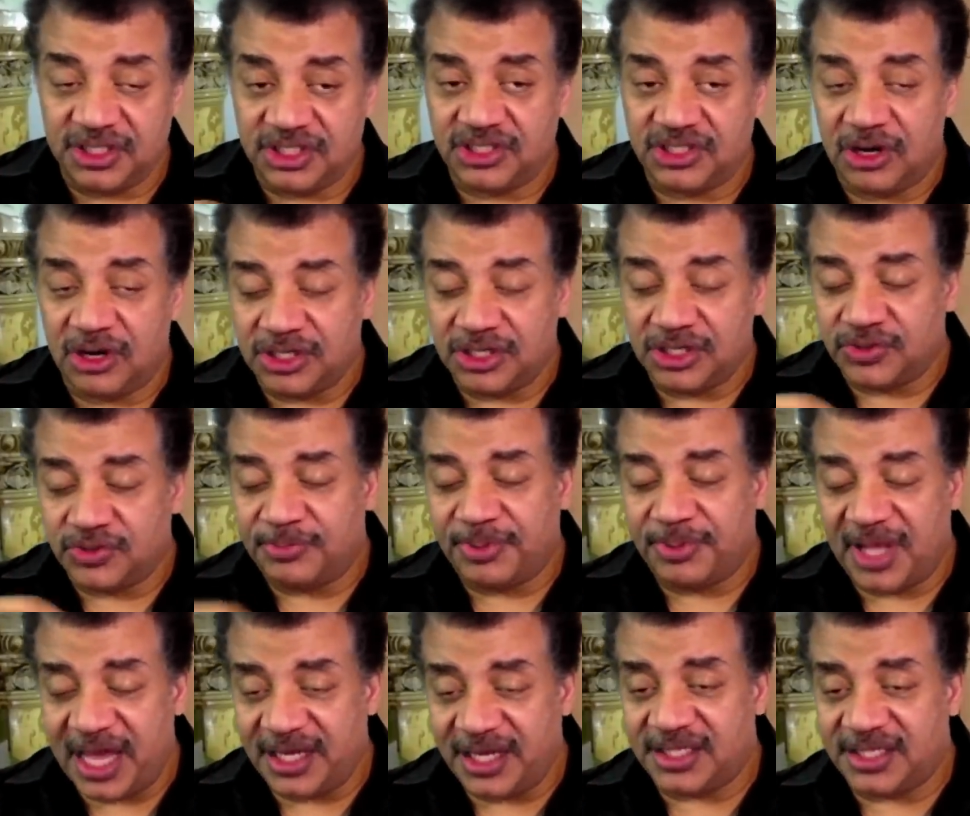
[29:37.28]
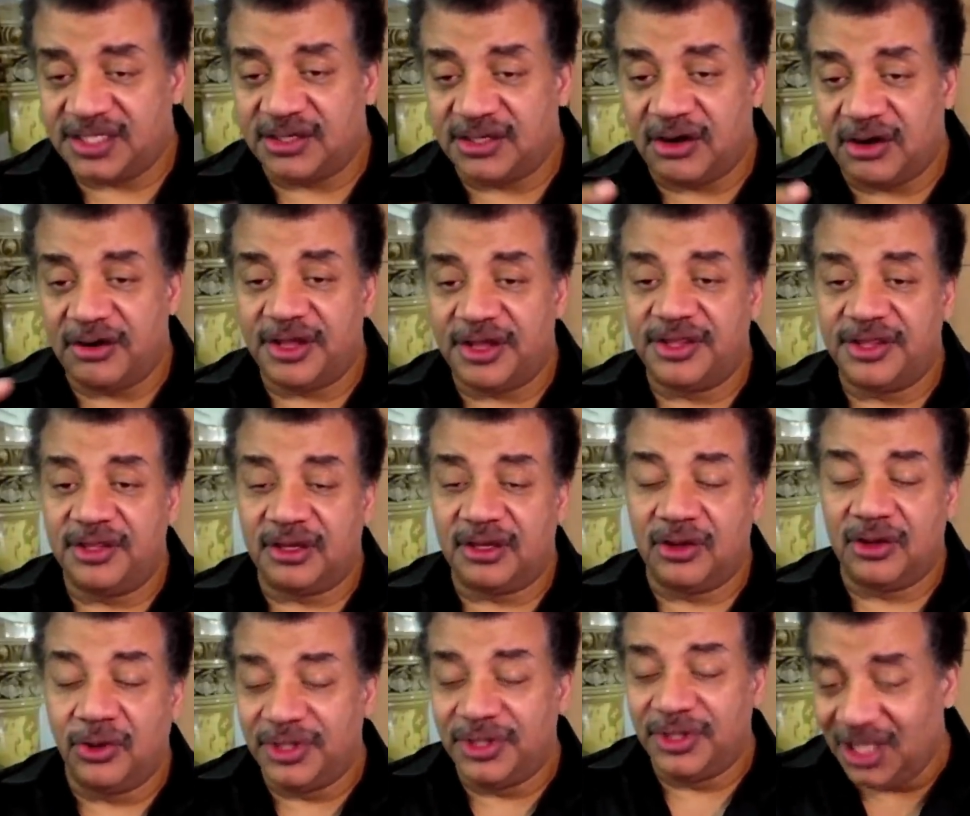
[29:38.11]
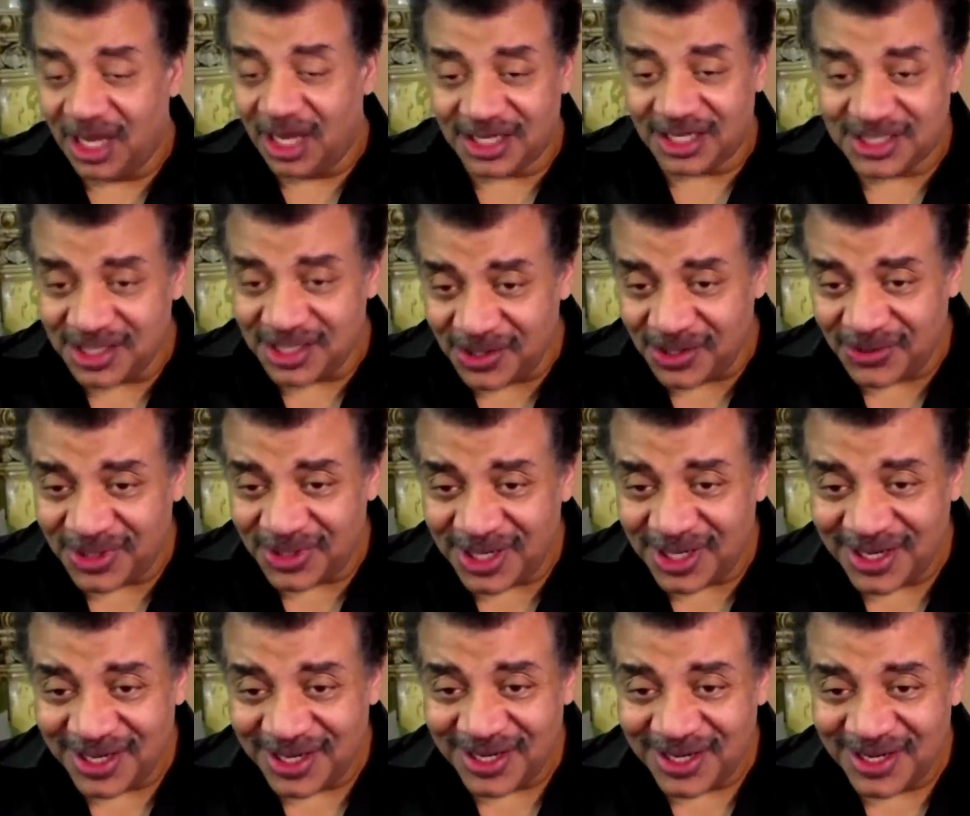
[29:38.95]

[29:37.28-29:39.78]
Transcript: stars with planets are in the Goldilocks zone?